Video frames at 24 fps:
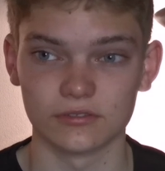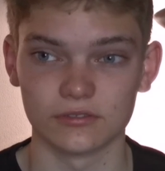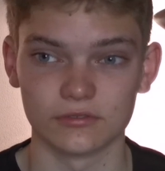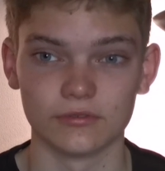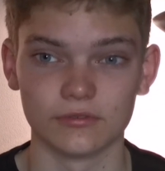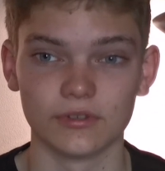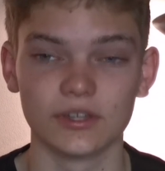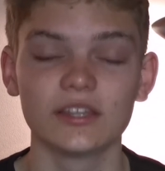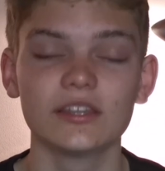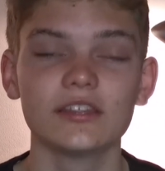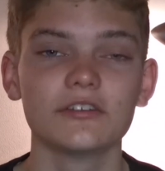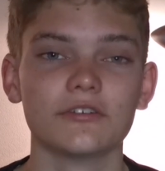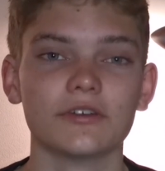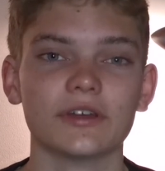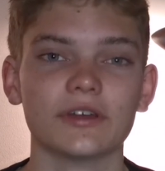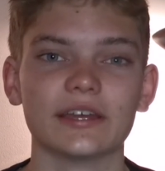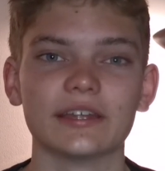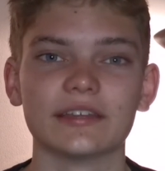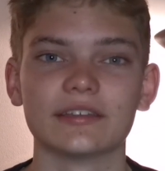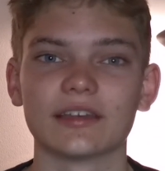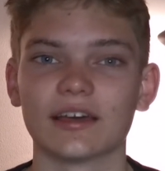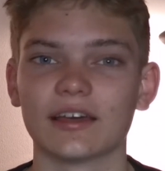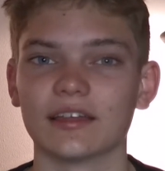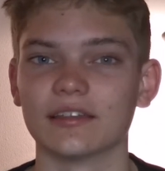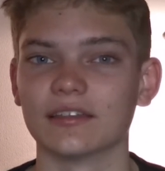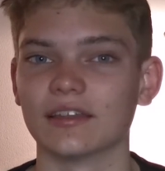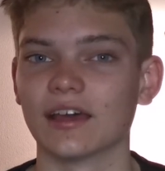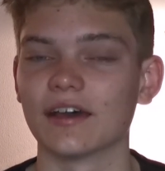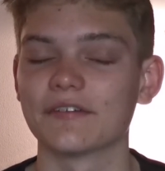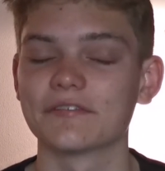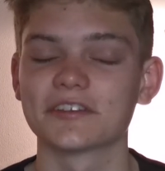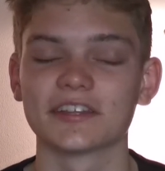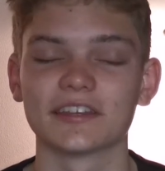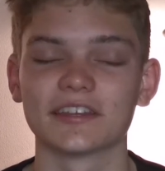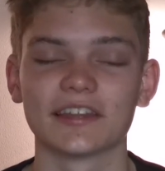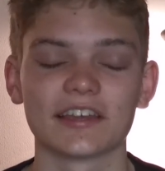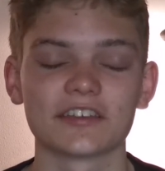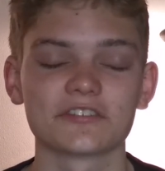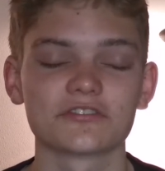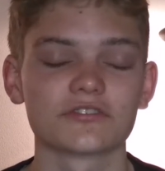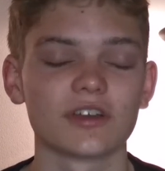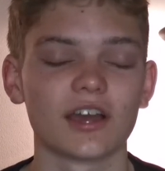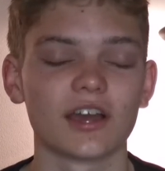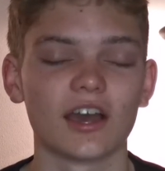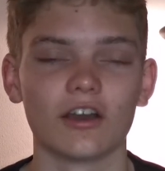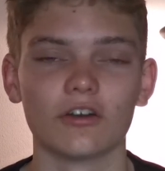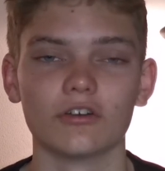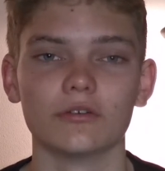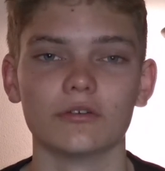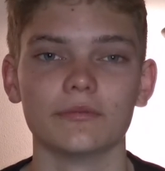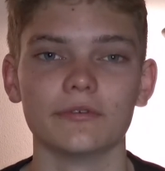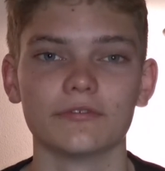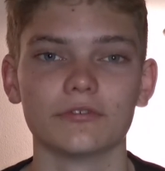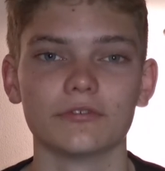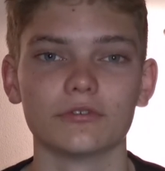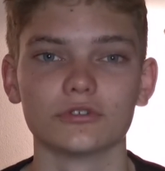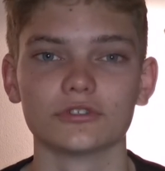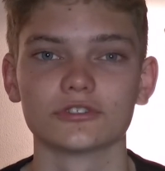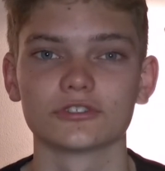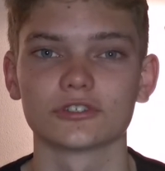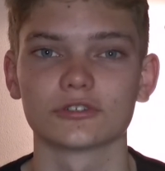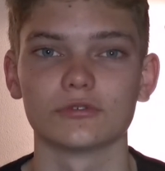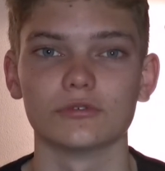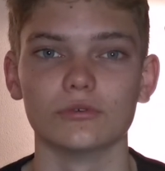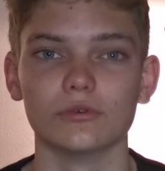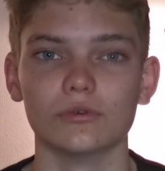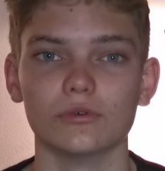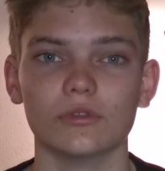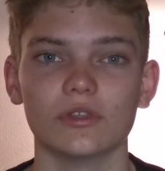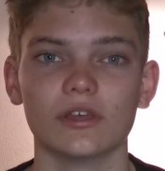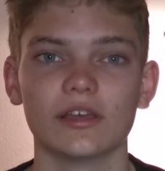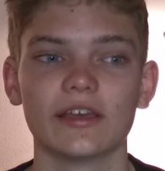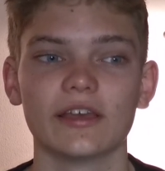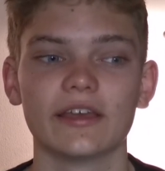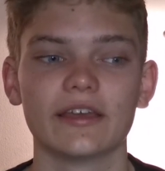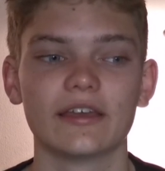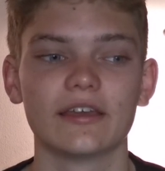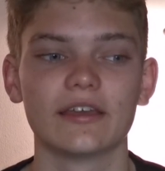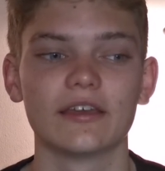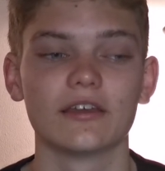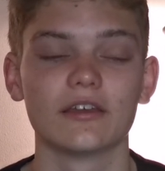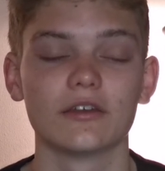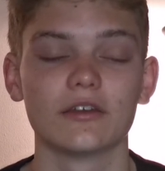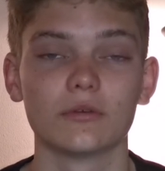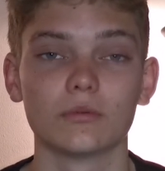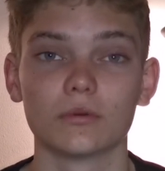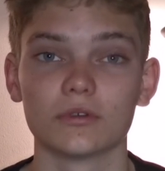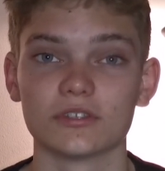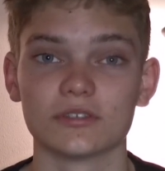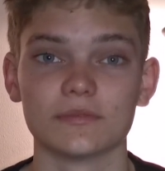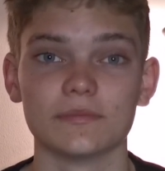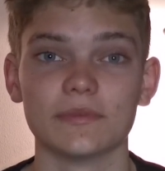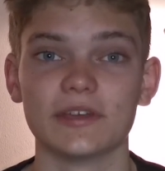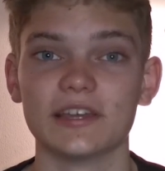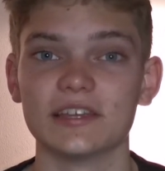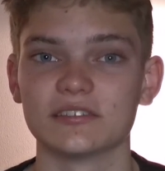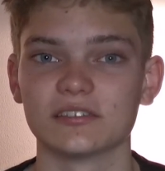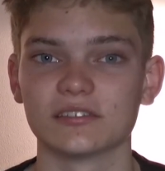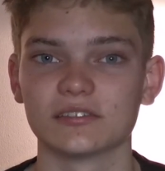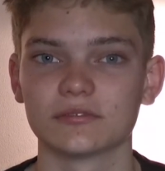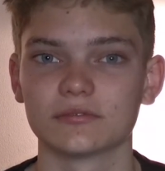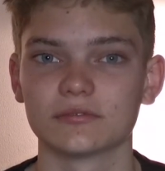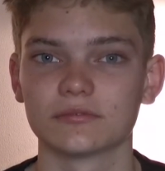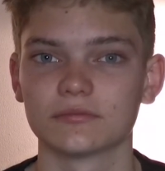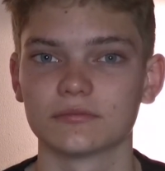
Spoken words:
really great, and having an extra hour before school was amazing.